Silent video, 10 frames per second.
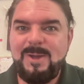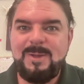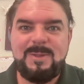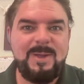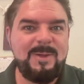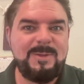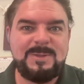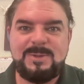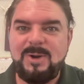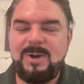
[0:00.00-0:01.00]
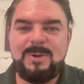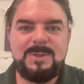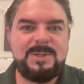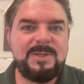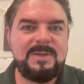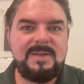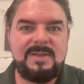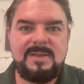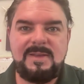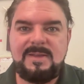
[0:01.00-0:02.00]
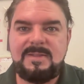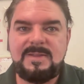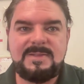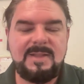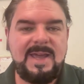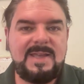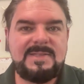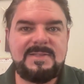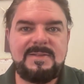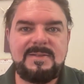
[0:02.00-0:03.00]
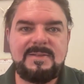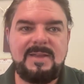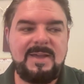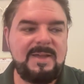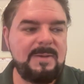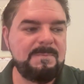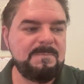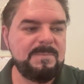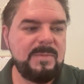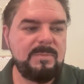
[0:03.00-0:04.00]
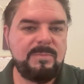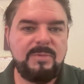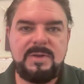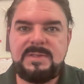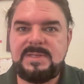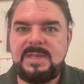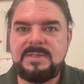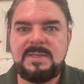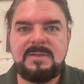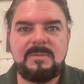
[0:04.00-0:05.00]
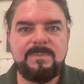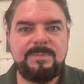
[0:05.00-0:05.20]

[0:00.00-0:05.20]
the the starters in this last um, preseason.